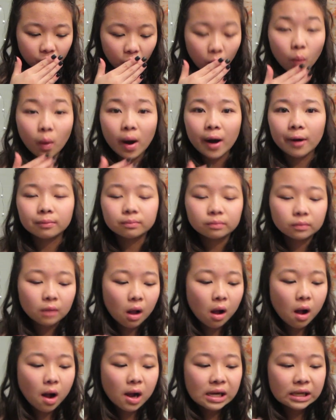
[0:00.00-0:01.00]
Wow,
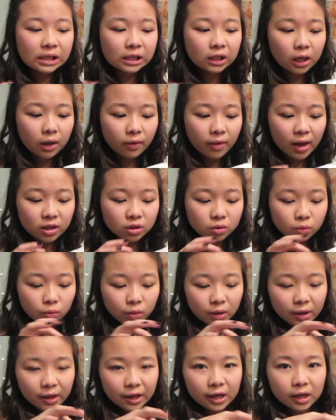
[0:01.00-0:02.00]
that's
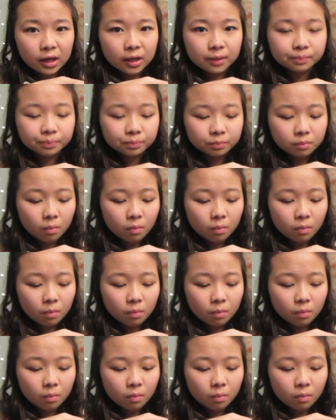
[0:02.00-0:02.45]
really good.